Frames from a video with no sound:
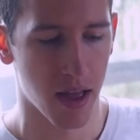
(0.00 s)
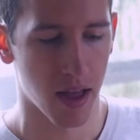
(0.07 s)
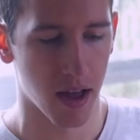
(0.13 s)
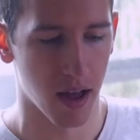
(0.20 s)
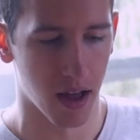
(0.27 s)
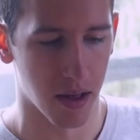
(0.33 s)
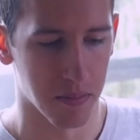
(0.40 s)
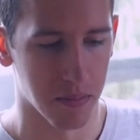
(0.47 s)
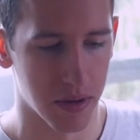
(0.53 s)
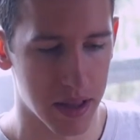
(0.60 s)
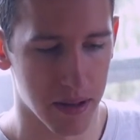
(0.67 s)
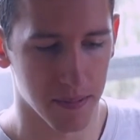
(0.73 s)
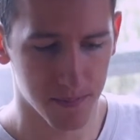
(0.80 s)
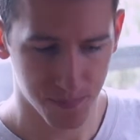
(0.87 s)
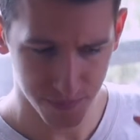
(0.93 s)

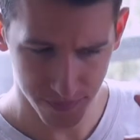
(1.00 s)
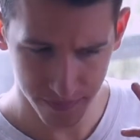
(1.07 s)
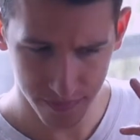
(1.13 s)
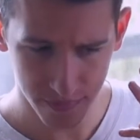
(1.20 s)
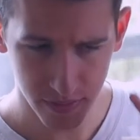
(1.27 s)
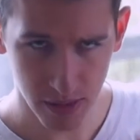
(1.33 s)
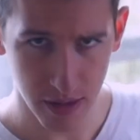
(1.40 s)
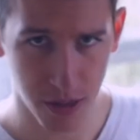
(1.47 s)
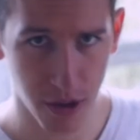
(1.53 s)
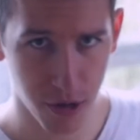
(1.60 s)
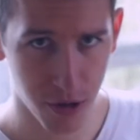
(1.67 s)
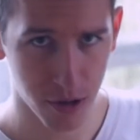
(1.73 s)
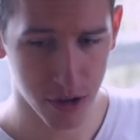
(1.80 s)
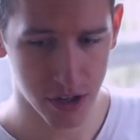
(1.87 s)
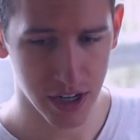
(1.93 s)
But the
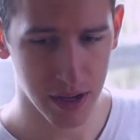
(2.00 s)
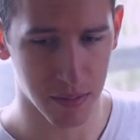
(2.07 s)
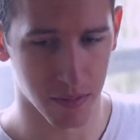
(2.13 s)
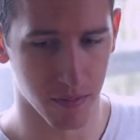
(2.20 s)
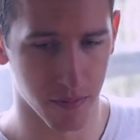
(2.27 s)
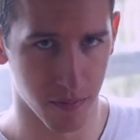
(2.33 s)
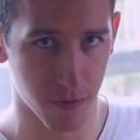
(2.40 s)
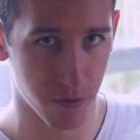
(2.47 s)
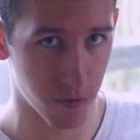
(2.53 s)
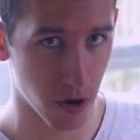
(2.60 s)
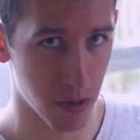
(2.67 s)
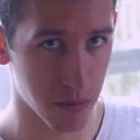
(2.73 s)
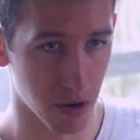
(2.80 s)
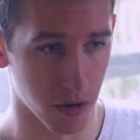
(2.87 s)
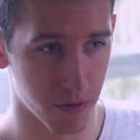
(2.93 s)
third tip,
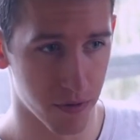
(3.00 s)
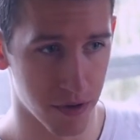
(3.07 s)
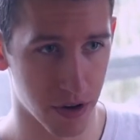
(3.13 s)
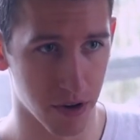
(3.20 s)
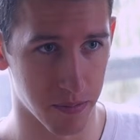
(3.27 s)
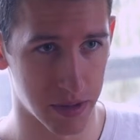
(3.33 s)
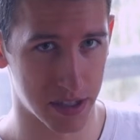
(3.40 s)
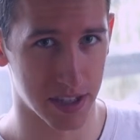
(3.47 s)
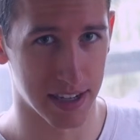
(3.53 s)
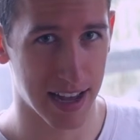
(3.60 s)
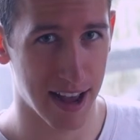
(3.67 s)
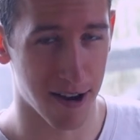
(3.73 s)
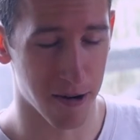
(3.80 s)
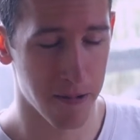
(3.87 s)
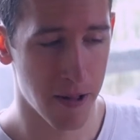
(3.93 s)
FOMO, fear of missing
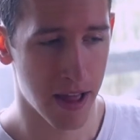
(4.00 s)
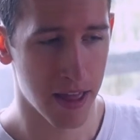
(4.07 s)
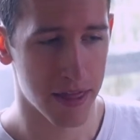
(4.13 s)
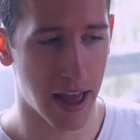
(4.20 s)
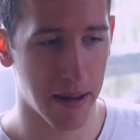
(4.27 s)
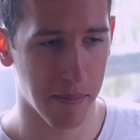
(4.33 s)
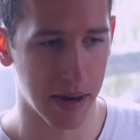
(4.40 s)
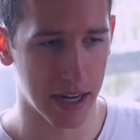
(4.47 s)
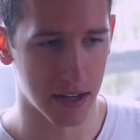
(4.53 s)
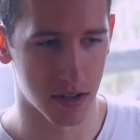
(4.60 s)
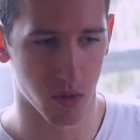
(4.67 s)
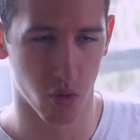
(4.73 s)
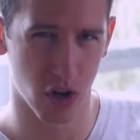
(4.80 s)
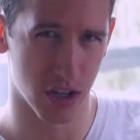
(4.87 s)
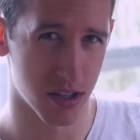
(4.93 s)
out, that
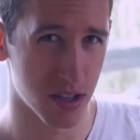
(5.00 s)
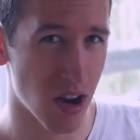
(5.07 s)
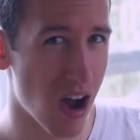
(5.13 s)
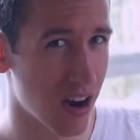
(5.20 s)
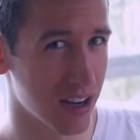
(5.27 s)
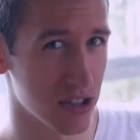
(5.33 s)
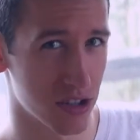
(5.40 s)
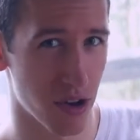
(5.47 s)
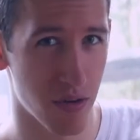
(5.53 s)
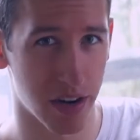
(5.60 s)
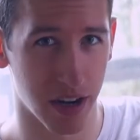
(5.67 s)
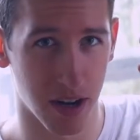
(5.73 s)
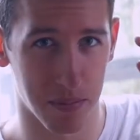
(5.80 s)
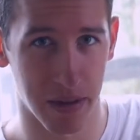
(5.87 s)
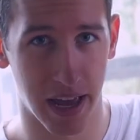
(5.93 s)
means when a stock is
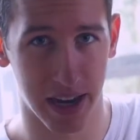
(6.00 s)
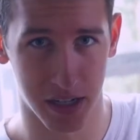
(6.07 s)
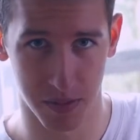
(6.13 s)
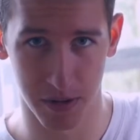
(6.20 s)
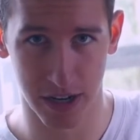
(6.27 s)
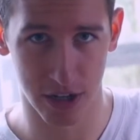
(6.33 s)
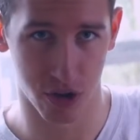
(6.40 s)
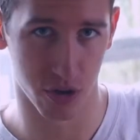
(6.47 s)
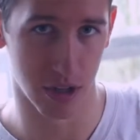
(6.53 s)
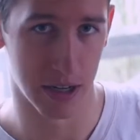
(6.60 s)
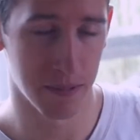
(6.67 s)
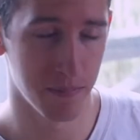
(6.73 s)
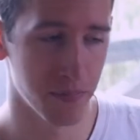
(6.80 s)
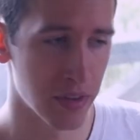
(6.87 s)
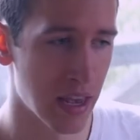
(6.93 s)
going up
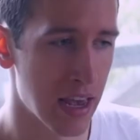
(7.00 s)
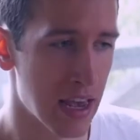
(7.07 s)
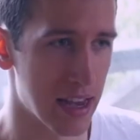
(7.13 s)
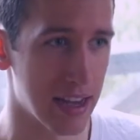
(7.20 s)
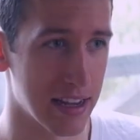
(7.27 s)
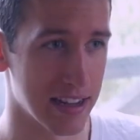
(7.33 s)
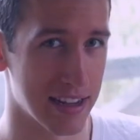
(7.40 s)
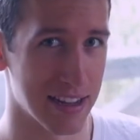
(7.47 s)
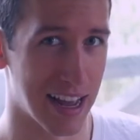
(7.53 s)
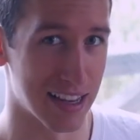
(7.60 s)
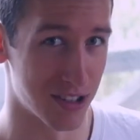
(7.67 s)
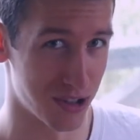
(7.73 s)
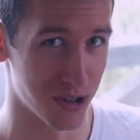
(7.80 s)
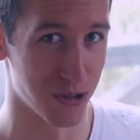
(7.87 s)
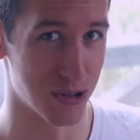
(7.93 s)
exponentially,
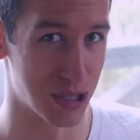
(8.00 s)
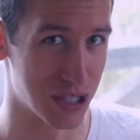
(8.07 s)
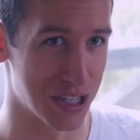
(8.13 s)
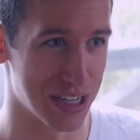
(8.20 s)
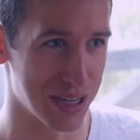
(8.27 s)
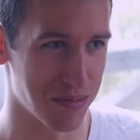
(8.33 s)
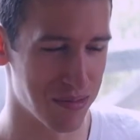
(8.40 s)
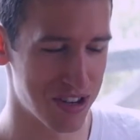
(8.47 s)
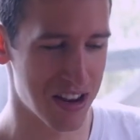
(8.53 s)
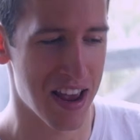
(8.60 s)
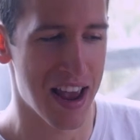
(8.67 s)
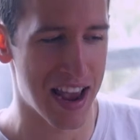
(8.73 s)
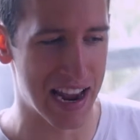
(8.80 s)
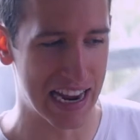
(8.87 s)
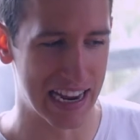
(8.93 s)
so it seems,
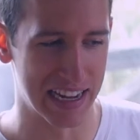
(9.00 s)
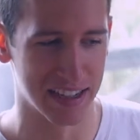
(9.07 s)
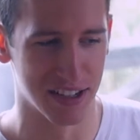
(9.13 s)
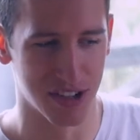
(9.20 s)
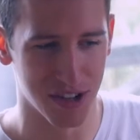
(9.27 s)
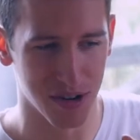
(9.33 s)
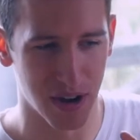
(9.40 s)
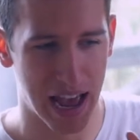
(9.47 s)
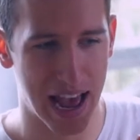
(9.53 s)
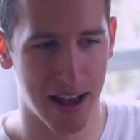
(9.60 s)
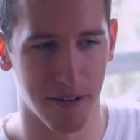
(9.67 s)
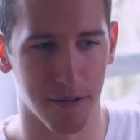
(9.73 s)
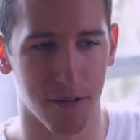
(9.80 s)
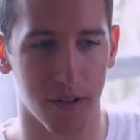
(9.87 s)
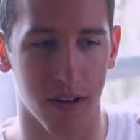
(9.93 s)
and you
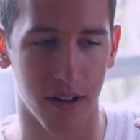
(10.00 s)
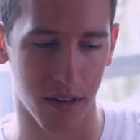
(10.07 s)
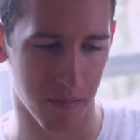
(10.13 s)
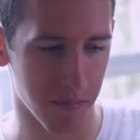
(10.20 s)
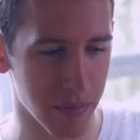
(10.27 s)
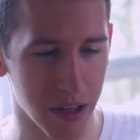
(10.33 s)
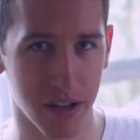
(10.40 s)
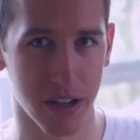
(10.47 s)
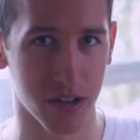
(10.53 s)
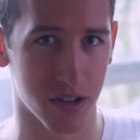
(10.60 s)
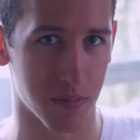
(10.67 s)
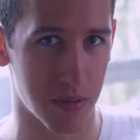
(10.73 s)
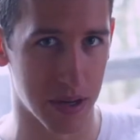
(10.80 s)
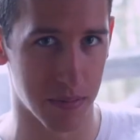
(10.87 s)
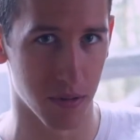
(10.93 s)
have millions
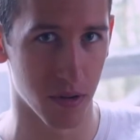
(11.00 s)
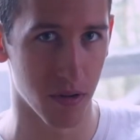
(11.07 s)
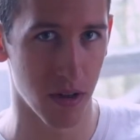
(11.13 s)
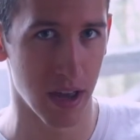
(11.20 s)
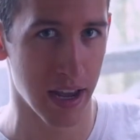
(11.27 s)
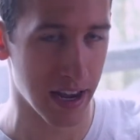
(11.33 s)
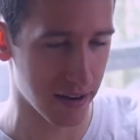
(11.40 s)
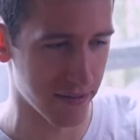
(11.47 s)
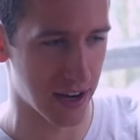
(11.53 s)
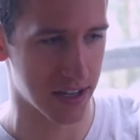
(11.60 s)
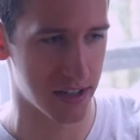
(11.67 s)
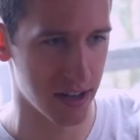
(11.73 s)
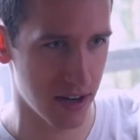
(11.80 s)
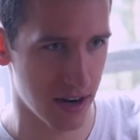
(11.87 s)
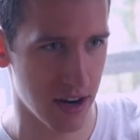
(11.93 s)
of people
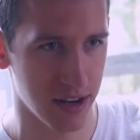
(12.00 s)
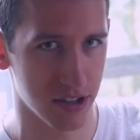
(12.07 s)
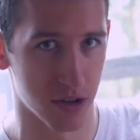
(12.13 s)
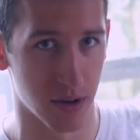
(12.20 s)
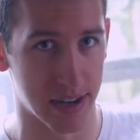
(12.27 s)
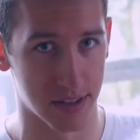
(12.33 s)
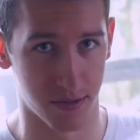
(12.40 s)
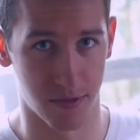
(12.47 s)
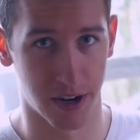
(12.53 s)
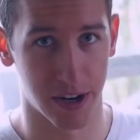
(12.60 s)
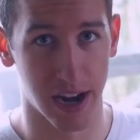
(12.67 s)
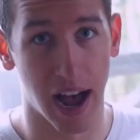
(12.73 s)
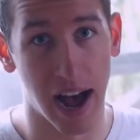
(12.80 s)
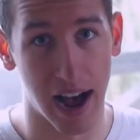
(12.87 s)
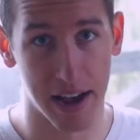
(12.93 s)
investing in it, so it has
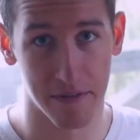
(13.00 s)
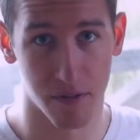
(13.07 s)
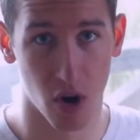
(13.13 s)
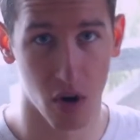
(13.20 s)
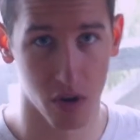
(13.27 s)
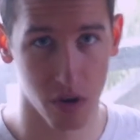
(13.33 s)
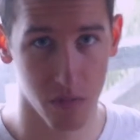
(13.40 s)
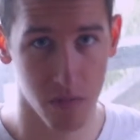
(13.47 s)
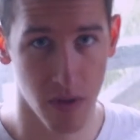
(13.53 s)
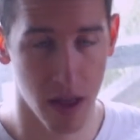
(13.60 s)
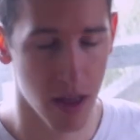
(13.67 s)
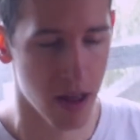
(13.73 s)
very high volume,